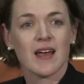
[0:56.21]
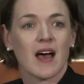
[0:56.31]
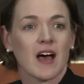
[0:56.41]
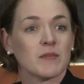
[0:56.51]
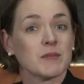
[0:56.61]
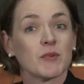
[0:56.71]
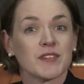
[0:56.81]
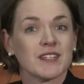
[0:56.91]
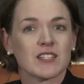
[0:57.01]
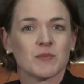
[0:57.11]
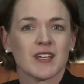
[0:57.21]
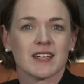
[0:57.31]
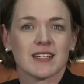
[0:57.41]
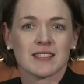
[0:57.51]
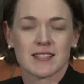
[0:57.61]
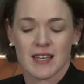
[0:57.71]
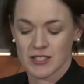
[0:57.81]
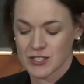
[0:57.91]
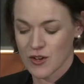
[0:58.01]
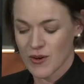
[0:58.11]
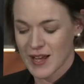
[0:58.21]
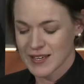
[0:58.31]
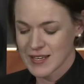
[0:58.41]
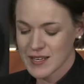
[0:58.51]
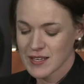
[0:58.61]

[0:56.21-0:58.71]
um, people with disabilities, and so on.